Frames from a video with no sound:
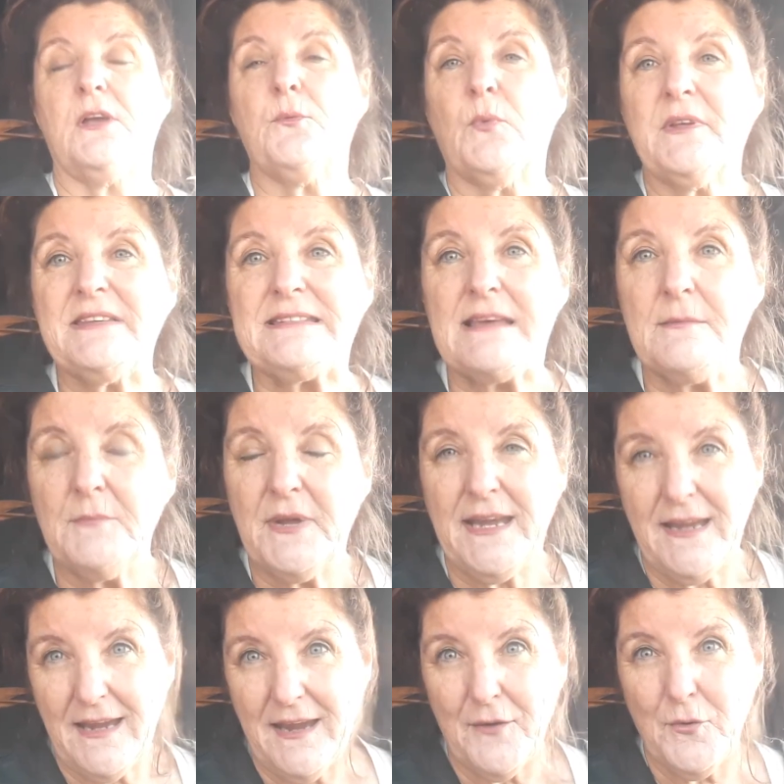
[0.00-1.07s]
And with
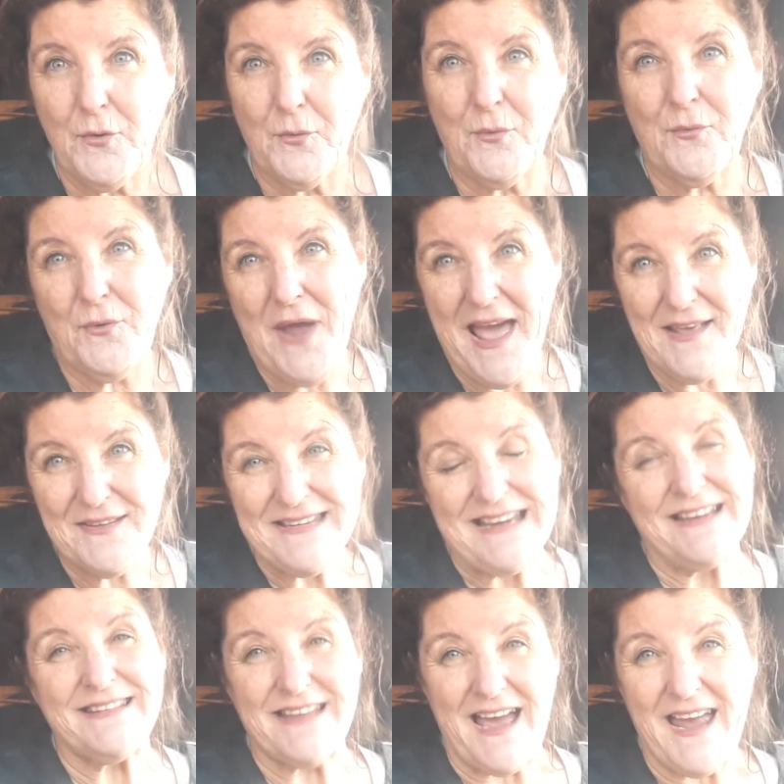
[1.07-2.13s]
somebody who has
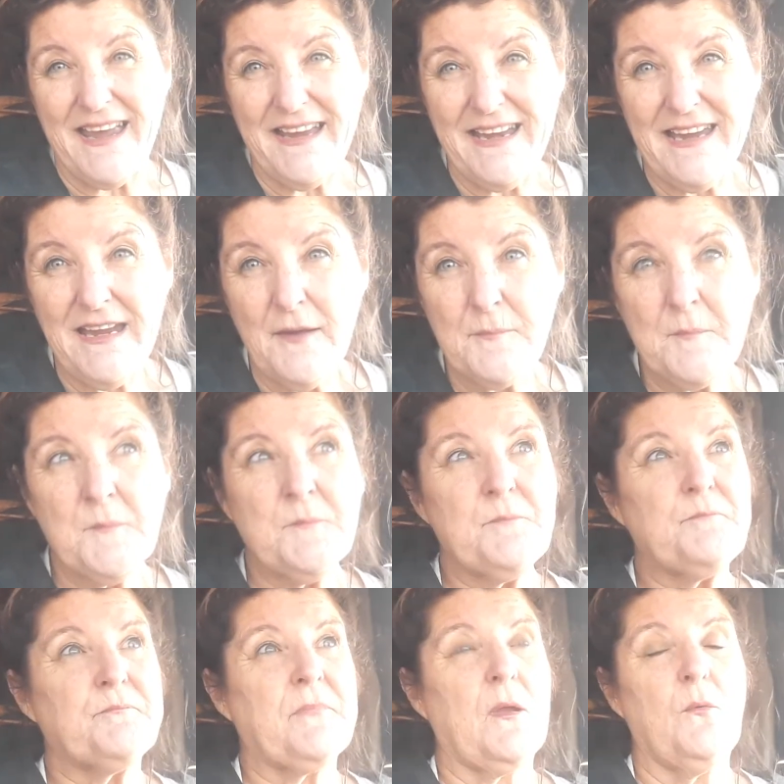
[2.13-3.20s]
anxiety,
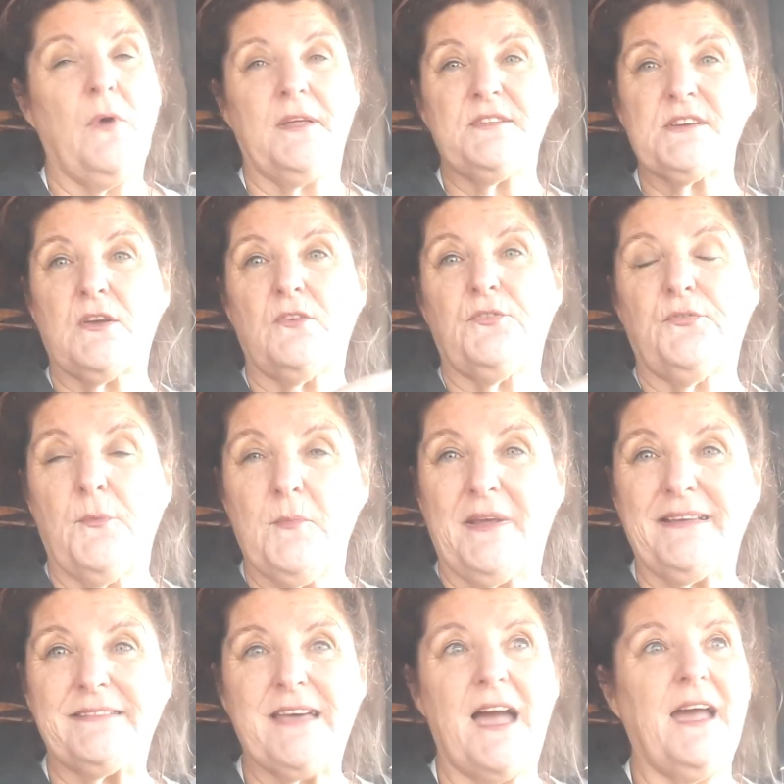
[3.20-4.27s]
once it goes from
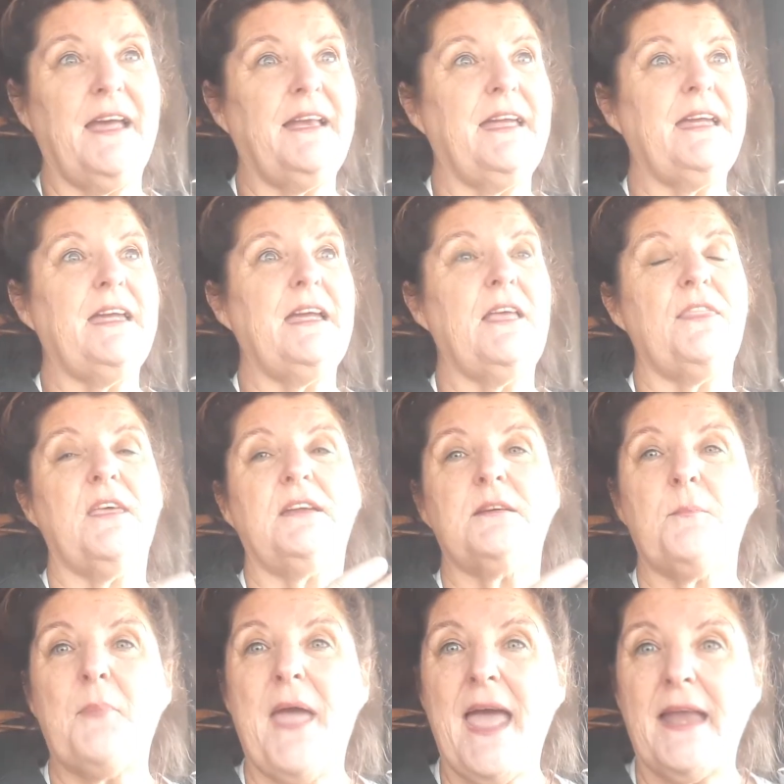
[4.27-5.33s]
anxiety and then
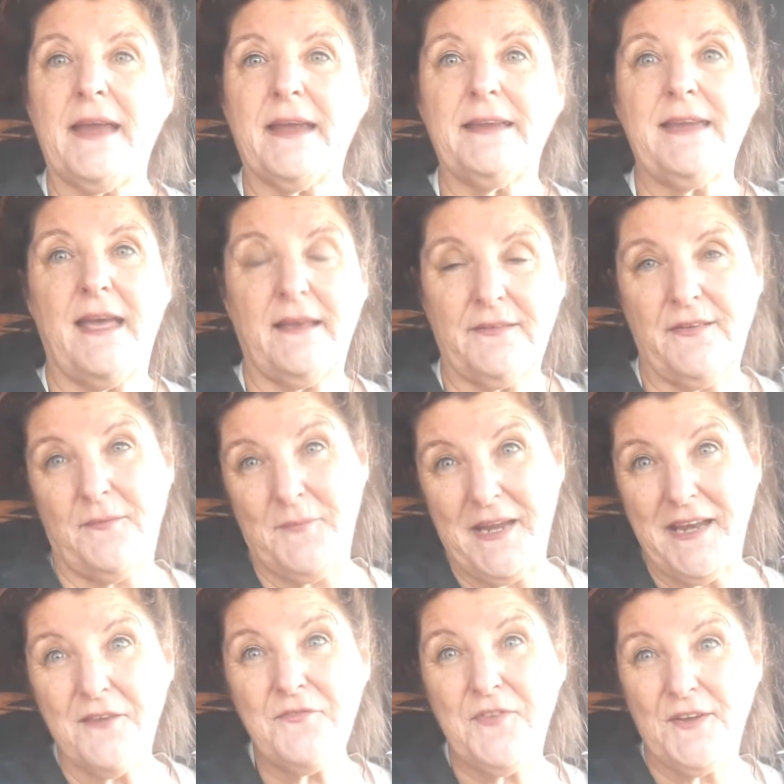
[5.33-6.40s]
to panic attacks, I
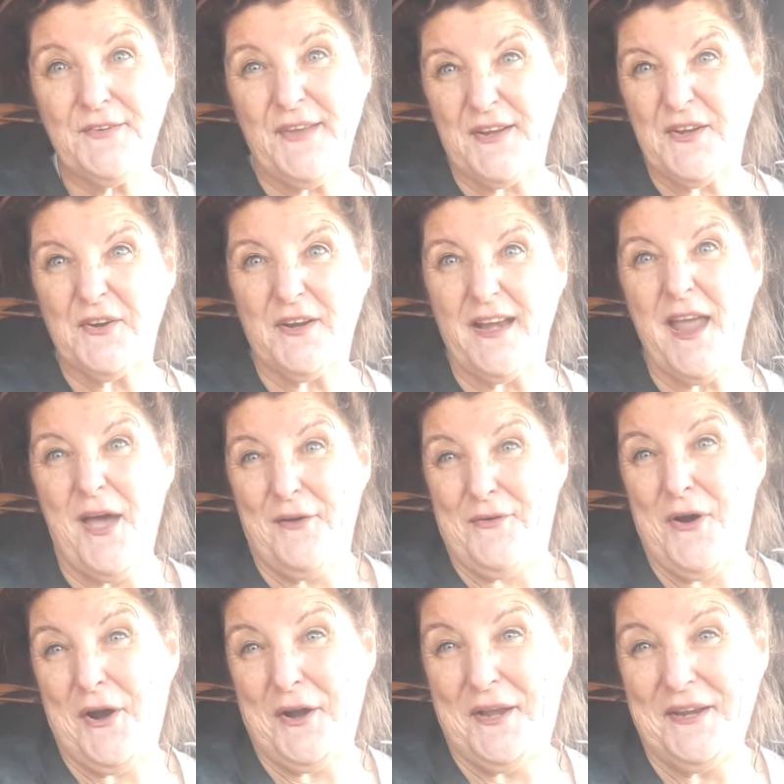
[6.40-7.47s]
mean, it feels like you're going to have a
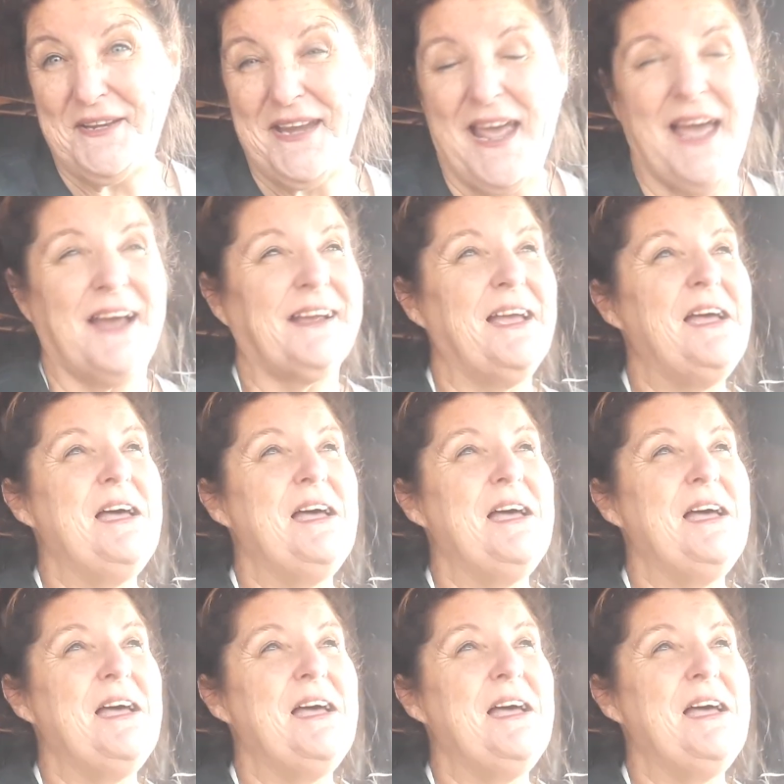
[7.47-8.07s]
heart attack.